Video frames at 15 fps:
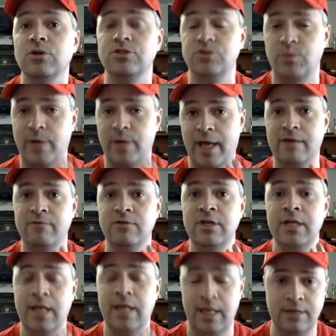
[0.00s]
So we have
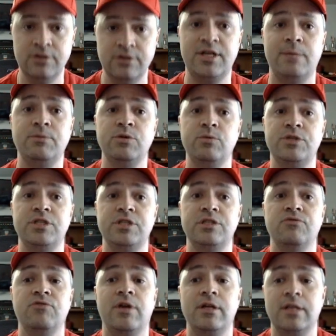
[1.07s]
an interceptor, which is a
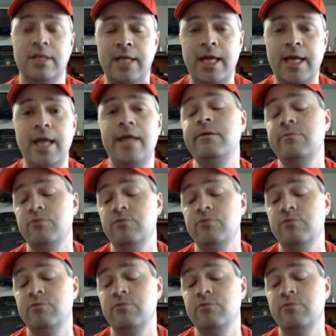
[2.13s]
Franklin A.